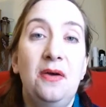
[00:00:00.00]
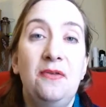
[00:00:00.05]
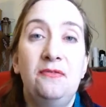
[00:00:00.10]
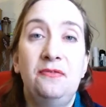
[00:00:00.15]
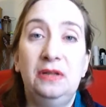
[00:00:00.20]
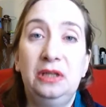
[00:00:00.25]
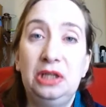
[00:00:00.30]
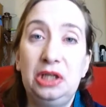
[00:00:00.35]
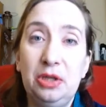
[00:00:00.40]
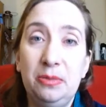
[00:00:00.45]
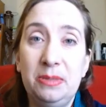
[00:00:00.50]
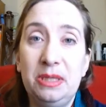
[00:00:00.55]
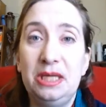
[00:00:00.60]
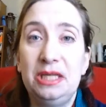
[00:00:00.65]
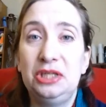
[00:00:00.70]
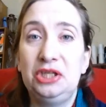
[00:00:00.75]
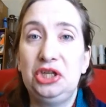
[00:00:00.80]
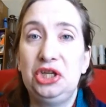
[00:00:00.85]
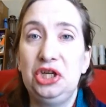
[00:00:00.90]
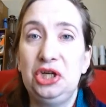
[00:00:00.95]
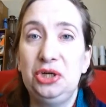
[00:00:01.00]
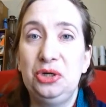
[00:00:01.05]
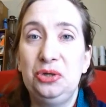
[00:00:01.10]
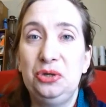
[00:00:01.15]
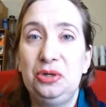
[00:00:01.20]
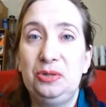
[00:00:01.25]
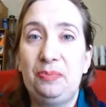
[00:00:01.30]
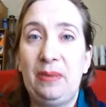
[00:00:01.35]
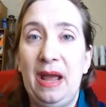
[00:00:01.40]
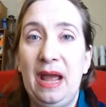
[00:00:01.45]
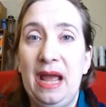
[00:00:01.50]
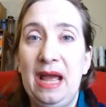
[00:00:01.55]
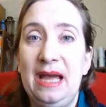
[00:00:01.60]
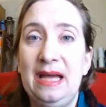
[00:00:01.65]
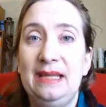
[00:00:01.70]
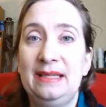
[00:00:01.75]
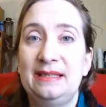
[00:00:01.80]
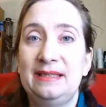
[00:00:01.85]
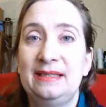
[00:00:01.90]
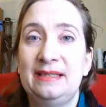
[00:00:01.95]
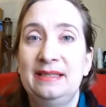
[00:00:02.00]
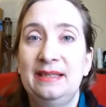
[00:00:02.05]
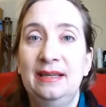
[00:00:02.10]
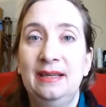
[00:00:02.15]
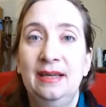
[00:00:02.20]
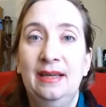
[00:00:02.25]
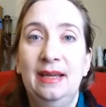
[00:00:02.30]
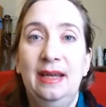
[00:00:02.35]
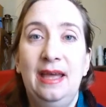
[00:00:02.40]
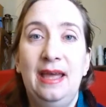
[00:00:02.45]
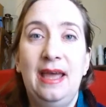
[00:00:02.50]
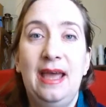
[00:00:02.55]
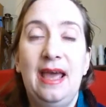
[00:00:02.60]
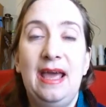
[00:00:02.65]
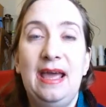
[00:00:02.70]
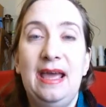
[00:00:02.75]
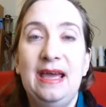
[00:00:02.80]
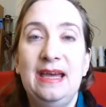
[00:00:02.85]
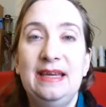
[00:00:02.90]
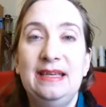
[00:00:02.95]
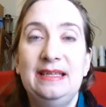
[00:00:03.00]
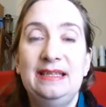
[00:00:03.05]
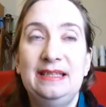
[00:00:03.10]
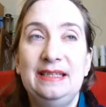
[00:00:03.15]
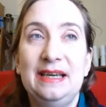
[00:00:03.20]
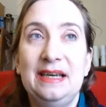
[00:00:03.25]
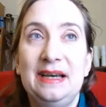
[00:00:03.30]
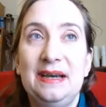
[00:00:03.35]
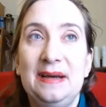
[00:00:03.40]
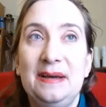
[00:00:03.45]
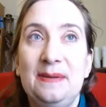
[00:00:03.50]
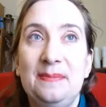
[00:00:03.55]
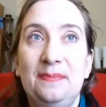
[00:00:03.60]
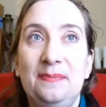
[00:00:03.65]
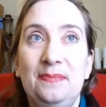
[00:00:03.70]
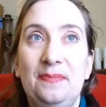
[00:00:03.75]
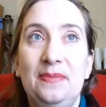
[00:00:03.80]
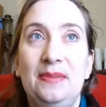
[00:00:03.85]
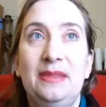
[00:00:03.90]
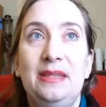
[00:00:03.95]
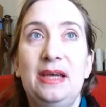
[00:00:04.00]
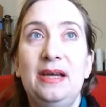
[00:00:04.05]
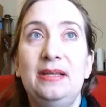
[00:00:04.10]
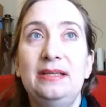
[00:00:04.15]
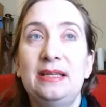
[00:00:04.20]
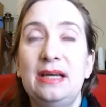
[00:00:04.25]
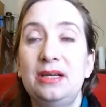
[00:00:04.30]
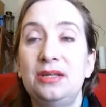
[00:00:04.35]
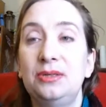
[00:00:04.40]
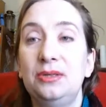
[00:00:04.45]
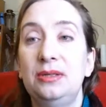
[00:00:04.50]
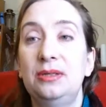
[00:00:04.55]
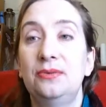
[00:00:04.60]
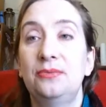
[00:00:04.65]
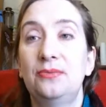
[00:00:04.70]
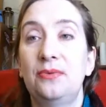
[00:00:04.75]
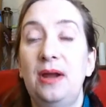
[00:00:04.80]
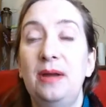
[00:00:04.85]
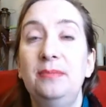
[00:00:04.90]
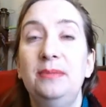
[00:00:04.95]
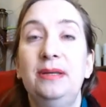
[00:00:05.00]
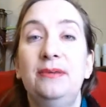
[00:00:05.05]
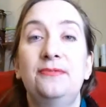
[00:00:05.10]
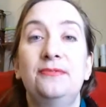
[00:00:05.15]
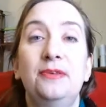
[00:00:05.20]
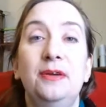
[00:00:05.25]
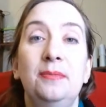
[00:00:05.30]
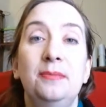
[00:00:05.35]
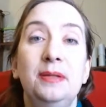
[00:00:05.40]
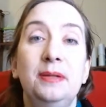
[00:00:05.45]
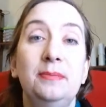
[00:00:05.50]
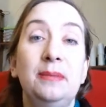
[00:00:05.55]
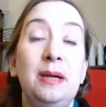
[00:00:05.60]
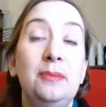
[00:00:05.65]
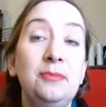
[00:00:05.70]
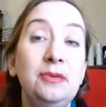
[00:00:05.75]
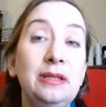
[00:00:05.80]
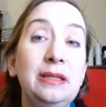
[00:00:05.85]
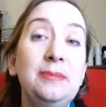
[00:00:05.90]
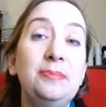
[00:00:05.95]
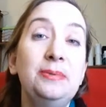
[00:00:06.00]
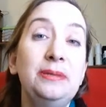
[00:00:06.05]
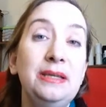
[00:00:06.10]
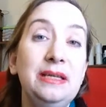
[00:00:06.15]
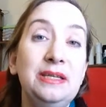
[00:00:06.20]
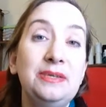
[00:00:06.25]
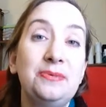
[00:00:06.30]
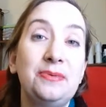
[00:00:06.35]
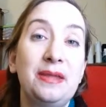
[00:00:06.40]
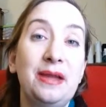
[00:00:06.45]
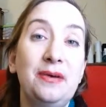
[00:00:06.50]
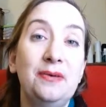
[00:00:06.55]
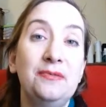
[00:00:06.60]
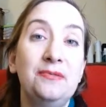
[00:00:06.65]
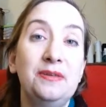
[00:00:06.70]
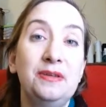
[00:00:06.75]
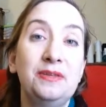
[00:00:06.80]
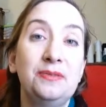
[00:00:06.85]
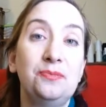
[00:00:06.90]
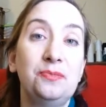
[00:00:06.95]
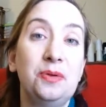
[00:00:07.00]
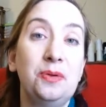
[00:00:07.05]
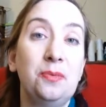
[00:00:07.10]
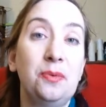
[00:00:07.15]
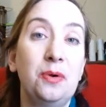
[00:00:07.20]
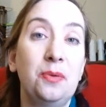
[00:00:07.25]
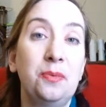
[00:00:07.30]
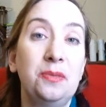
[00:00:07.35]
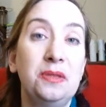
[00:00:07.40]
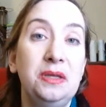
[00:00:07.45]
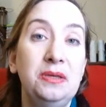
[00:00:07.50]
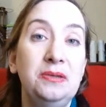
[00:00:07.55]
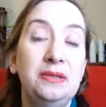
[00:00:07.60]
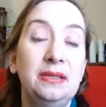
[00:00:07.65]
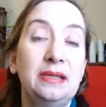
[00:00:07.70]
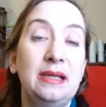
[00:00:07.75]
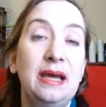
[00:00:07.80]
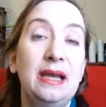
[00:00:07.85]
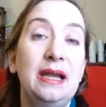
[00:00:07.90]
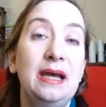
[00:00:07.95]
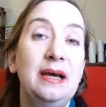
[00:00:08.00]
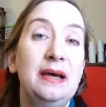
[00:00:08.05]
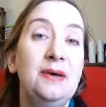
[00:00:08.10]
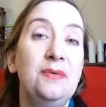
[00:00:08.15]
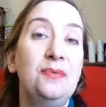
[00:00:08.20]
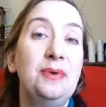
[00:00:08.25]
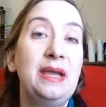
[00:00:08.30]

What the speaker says: Voluminous, huge pants! And that's actually the remnant from them. I'm really pleased with how efficient we were with using that.